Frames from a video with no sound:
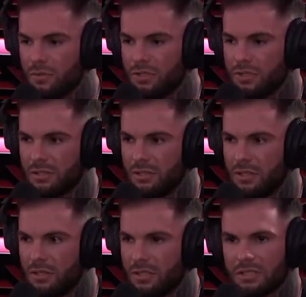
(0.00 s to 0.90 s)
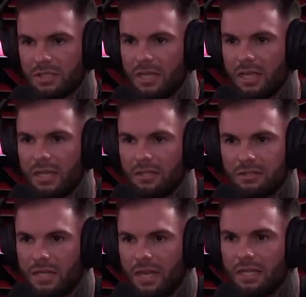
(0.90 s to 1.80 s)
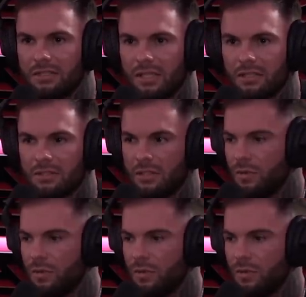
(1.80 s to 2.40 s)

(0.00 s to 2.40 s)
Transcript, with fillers: It was just the slight slight edge things,